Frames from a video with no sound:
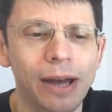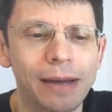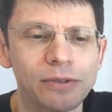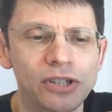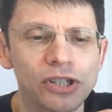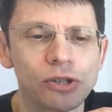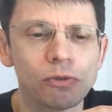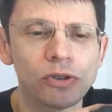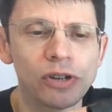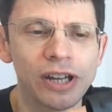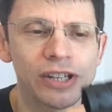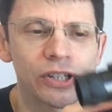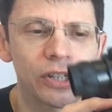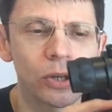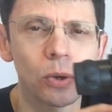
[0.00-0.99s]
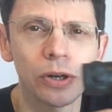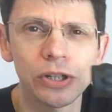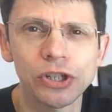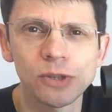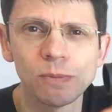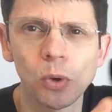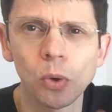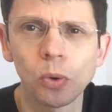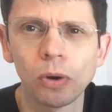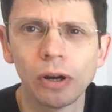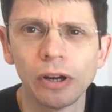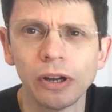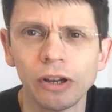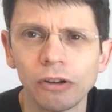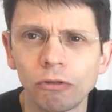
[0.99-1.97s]
perhaps it's quite a
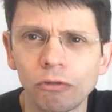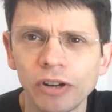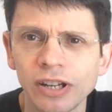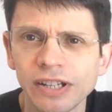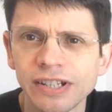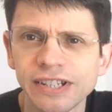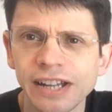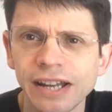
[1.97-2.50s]
small rear